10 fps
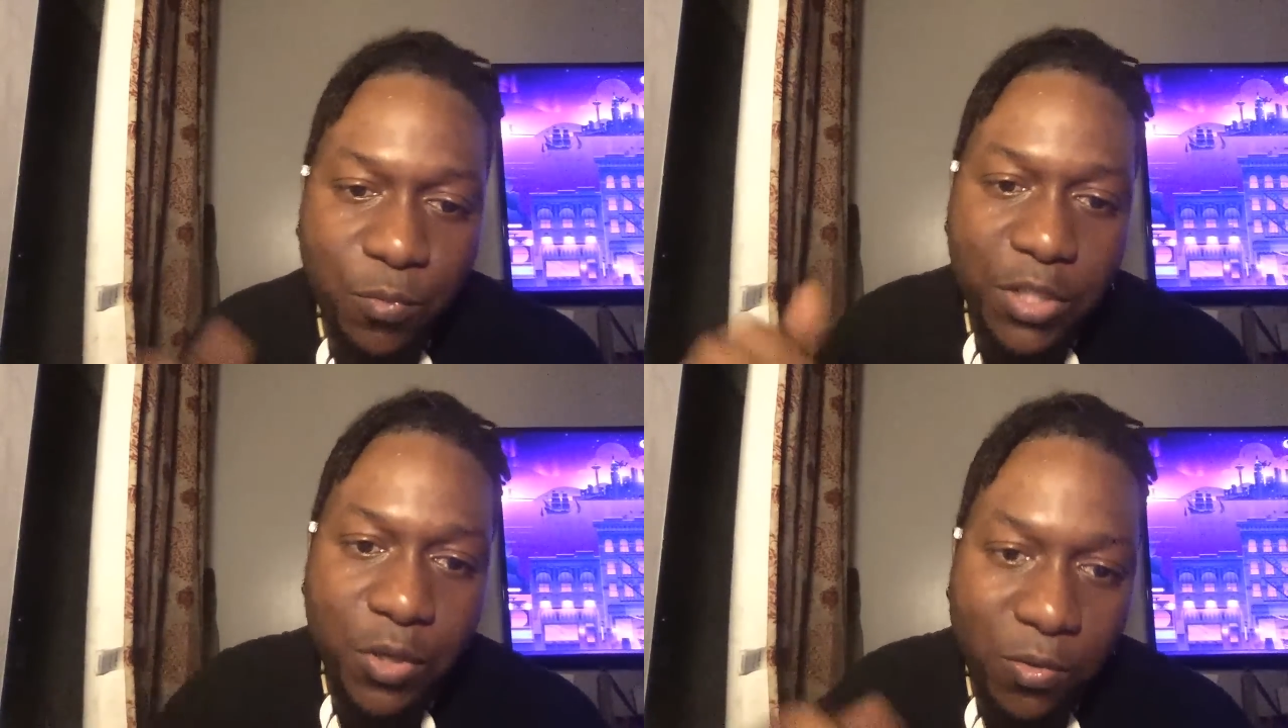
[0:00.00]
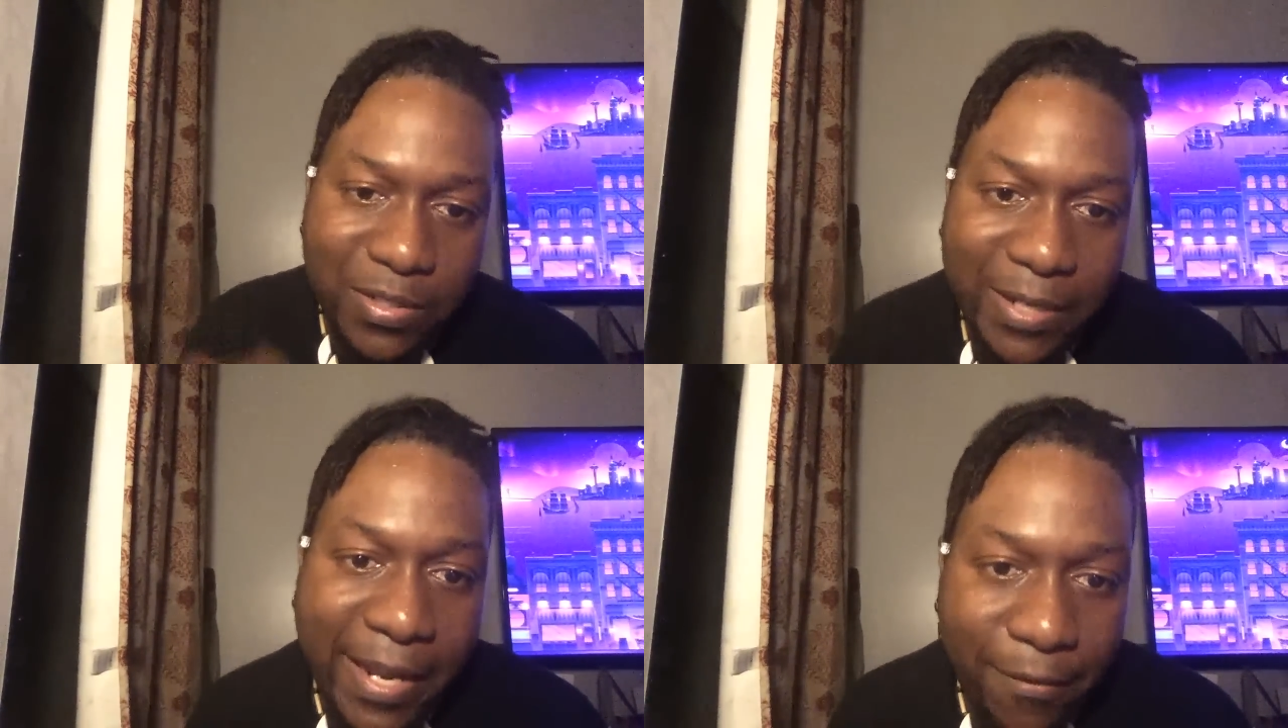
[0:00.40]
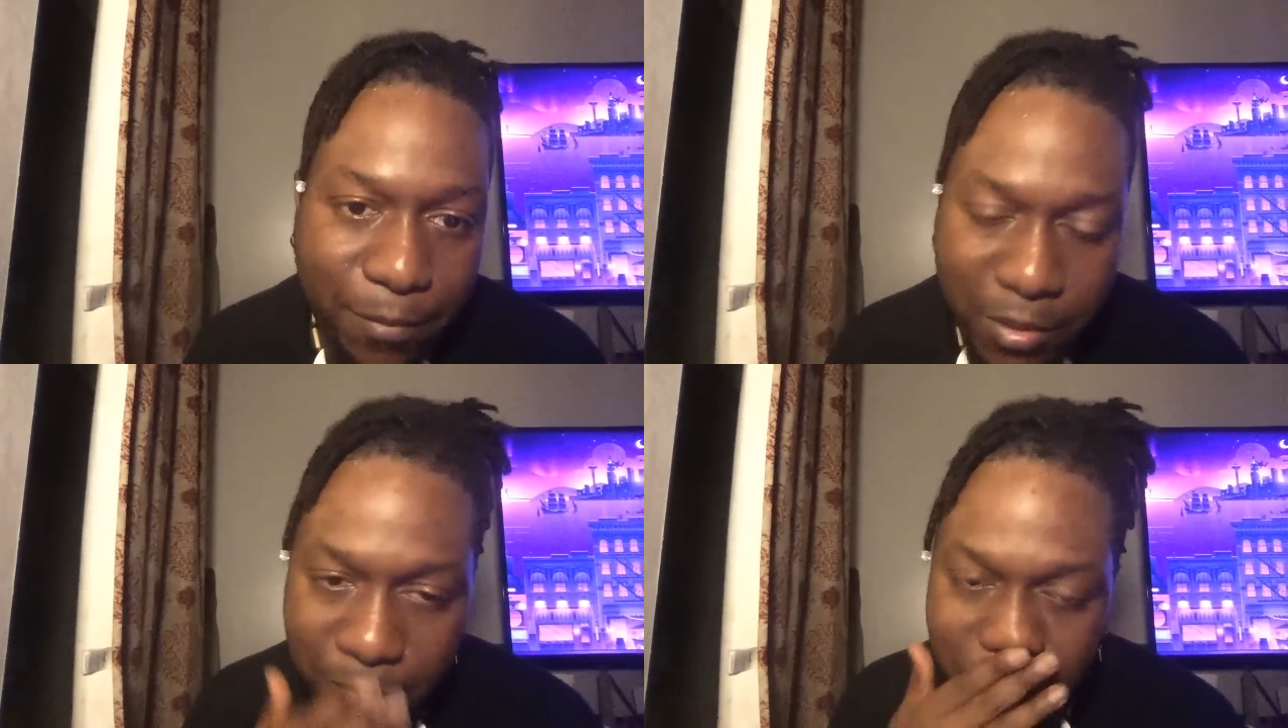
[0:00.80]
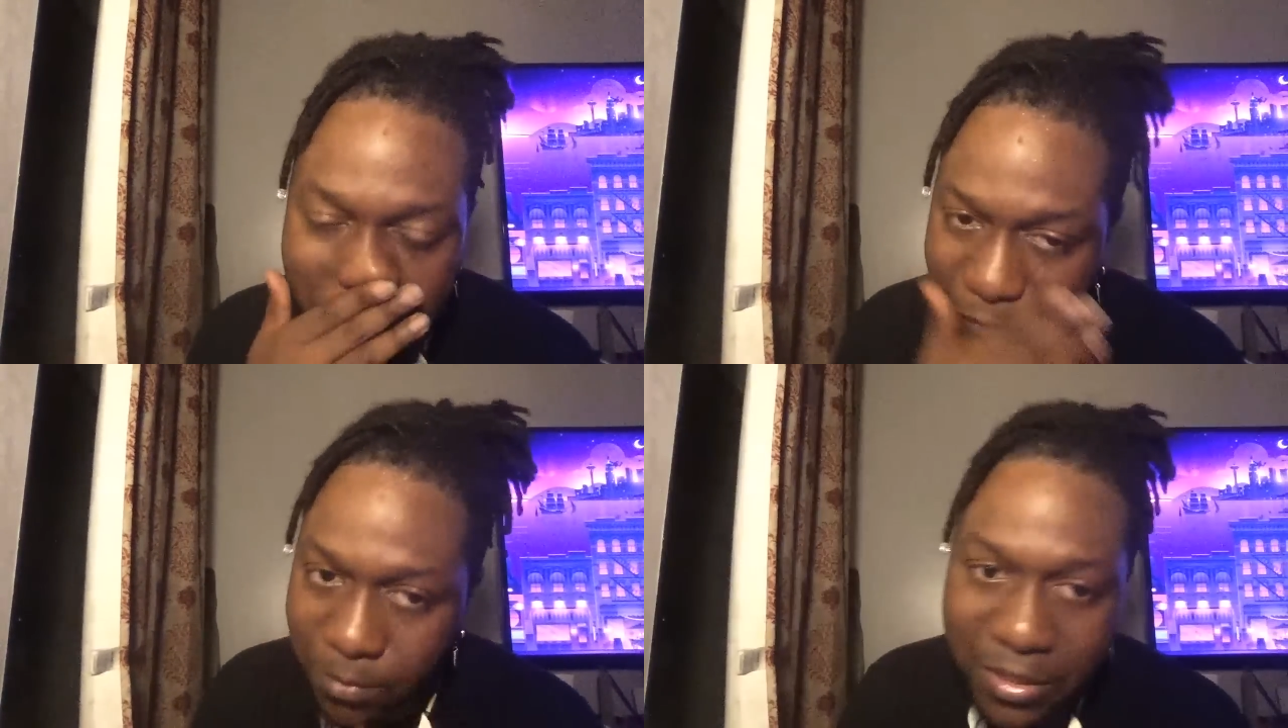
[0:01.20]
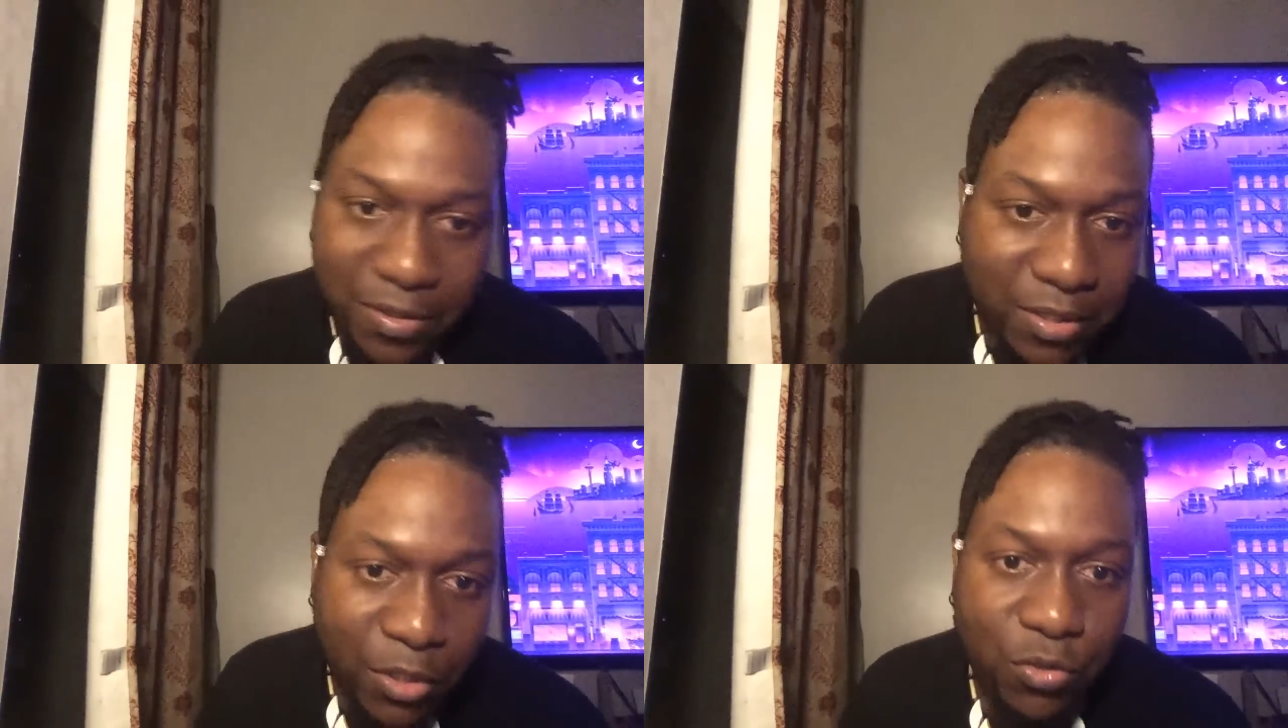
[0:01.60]
we know today from this
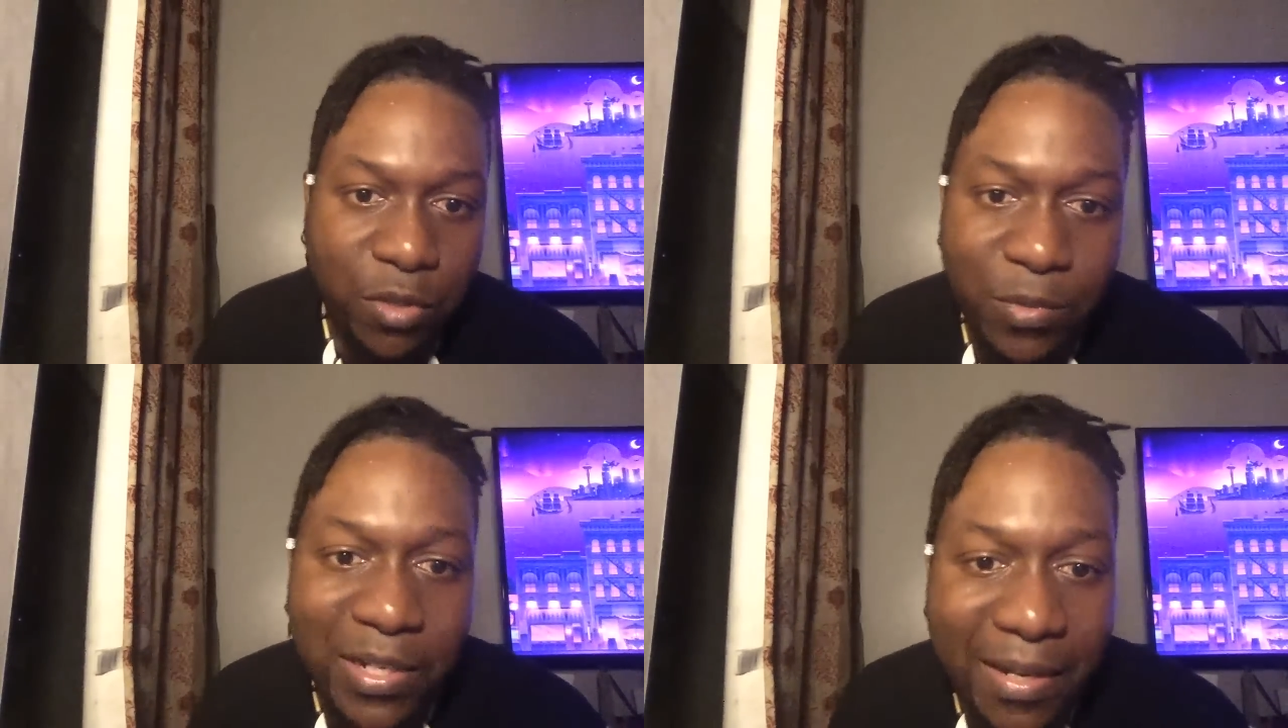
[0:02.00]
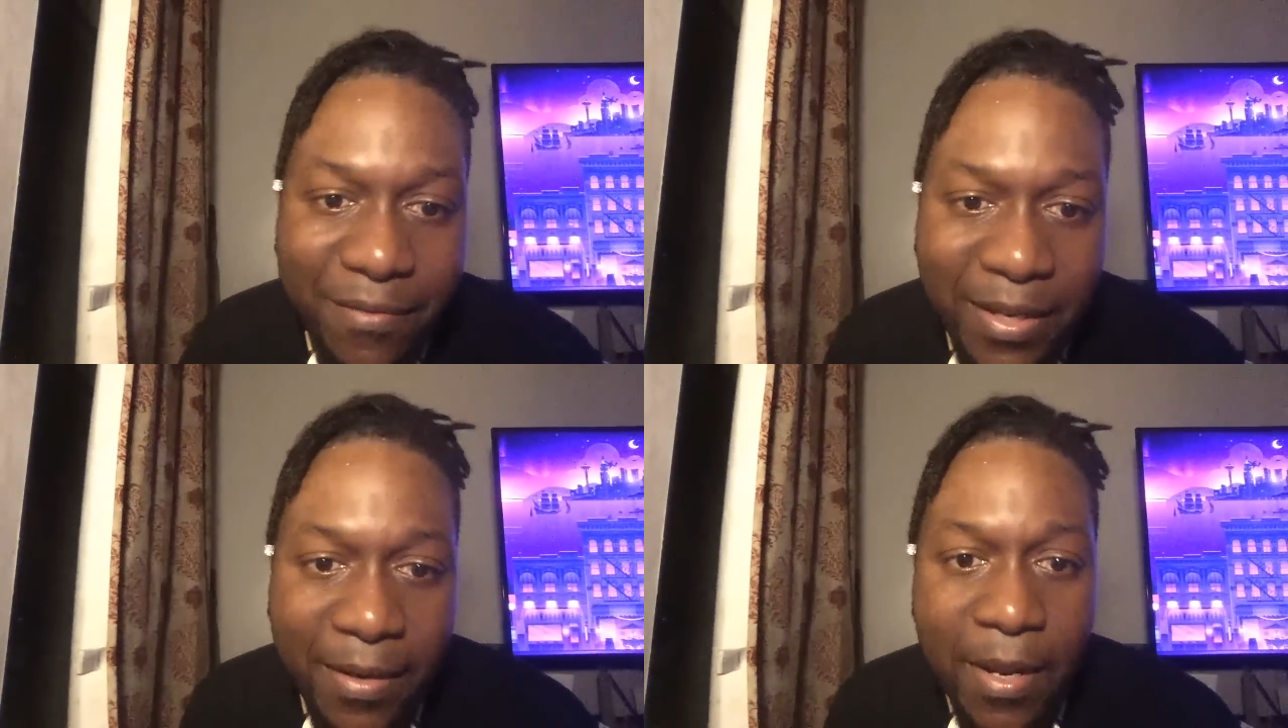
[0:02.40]
century we lived in